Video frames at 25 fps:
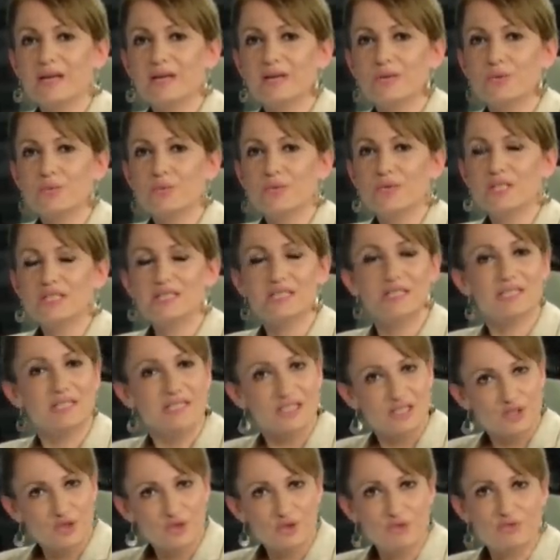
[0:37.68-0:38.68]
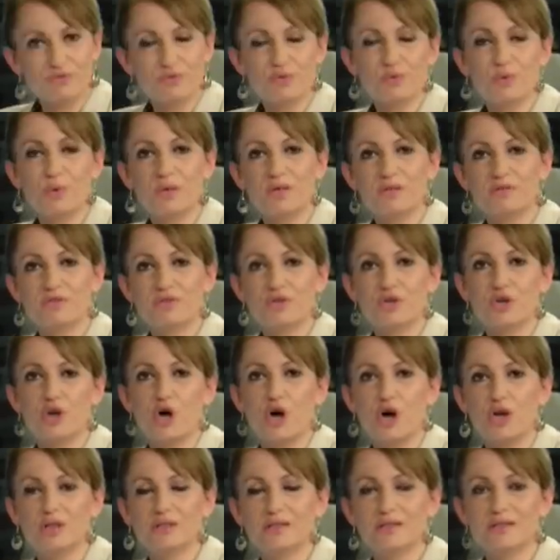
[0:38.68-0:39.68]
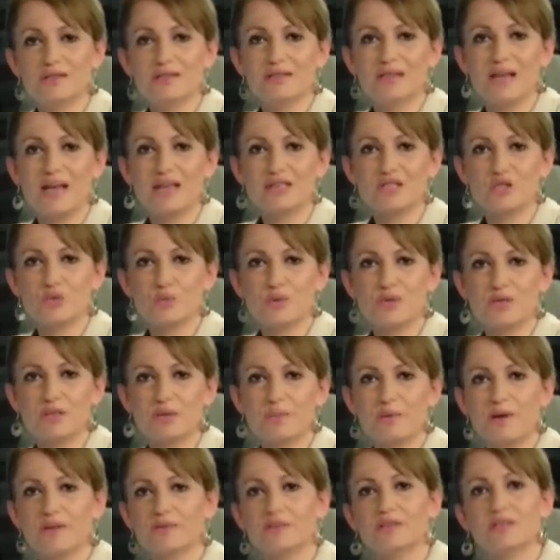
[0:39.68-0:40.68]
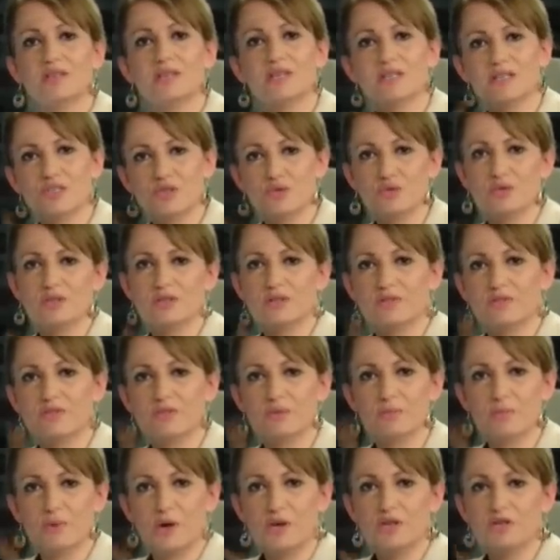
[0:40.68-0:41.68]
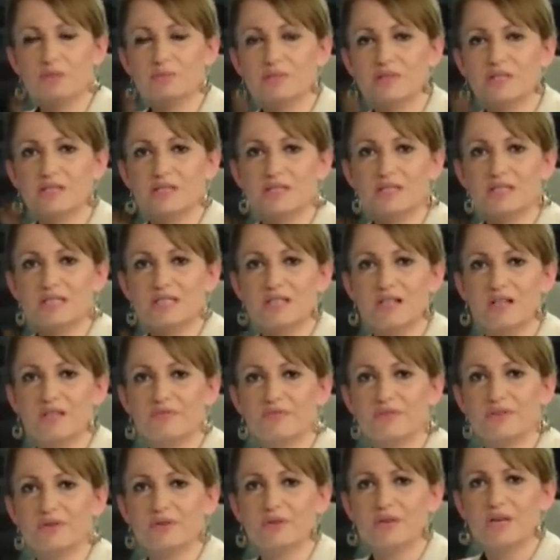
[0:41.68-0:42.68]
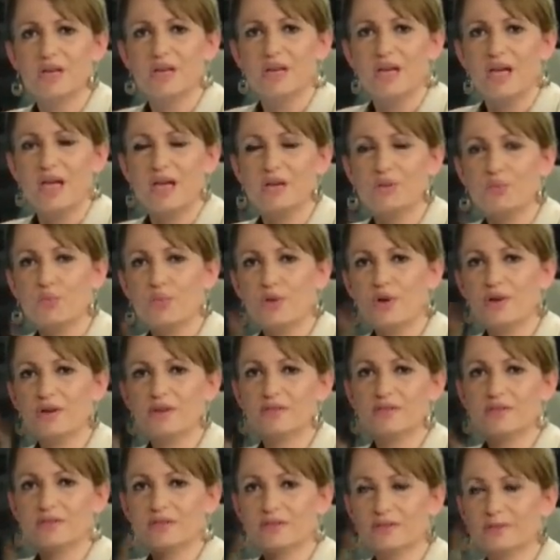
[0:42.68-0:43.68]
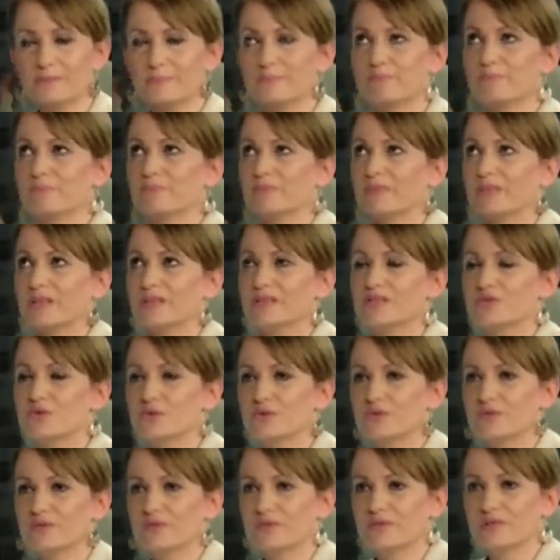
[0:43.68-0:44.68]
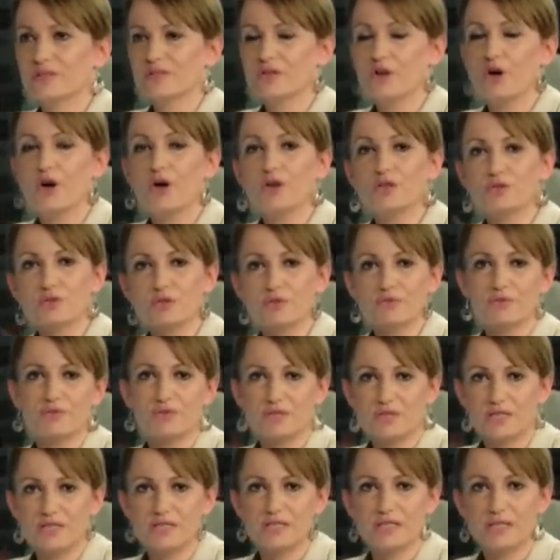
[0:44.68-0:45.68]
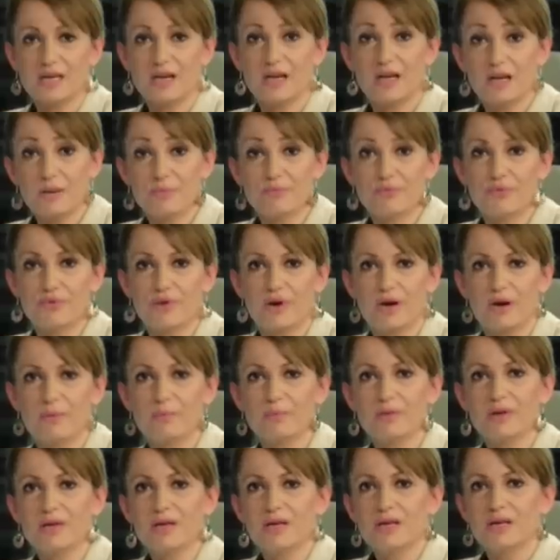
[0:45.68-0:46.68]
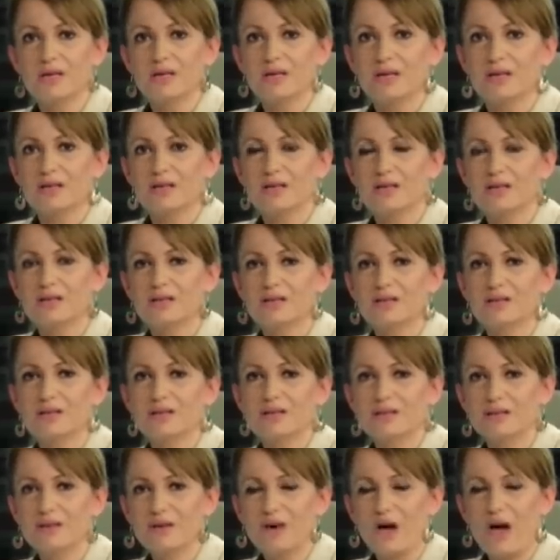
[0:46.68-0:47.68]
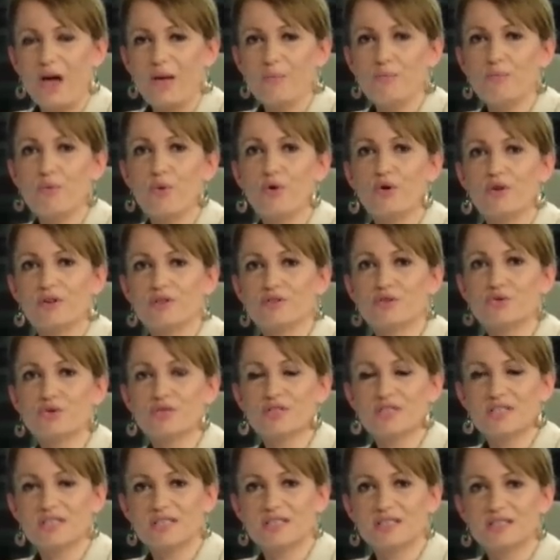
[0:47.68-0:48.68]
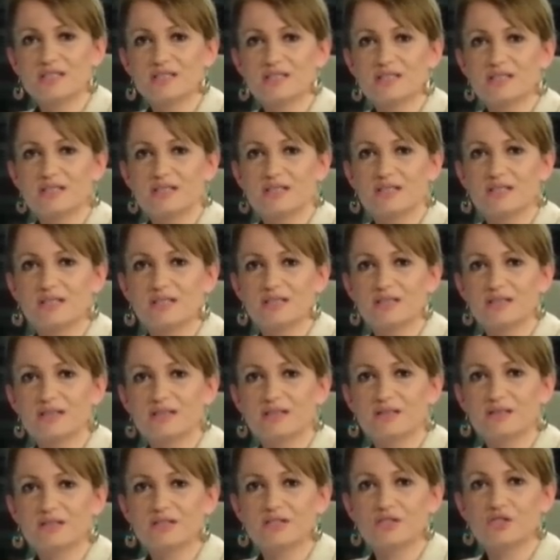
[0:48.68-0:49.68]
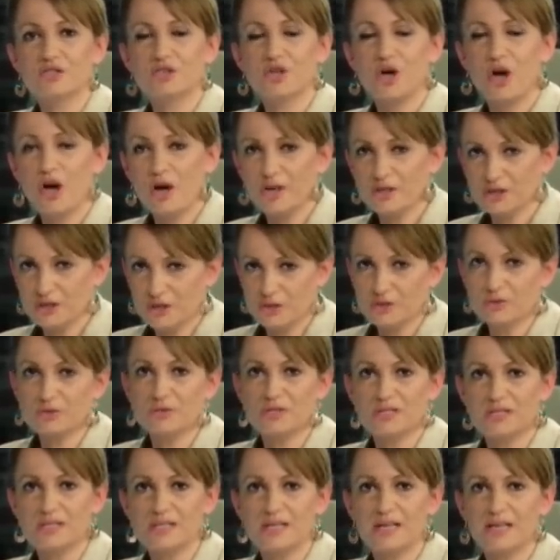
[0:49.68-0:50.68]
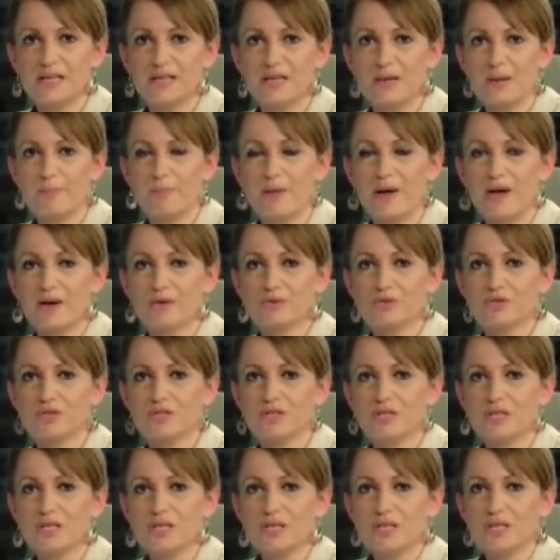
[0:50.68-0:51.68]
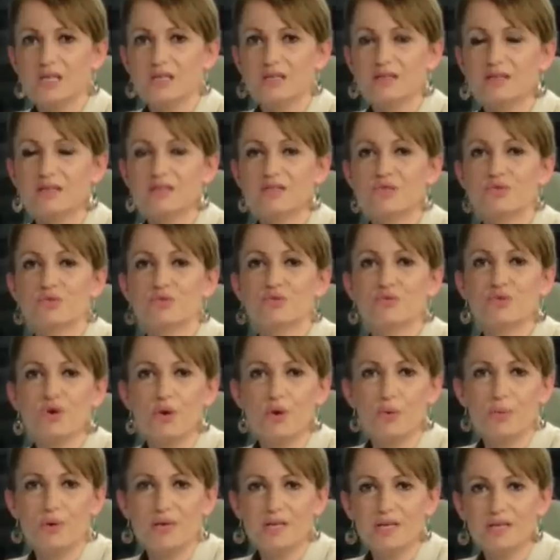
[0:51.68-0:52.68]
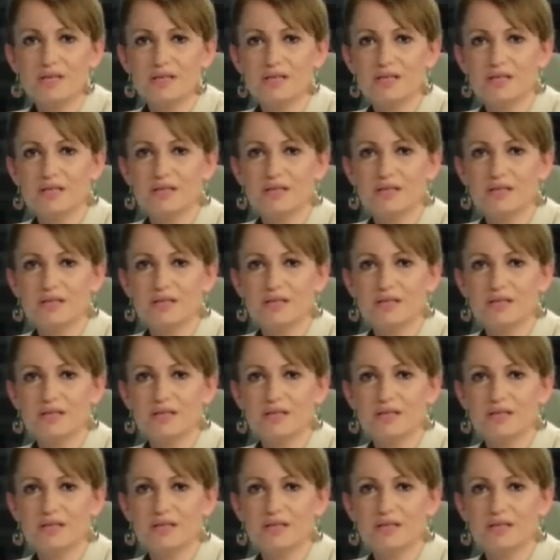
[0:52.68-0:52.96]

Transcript: We did interview one of your colleagues last week about the history of the monument itself and where the sort of the controversy came from. I'm more interested to talk to you today about this growing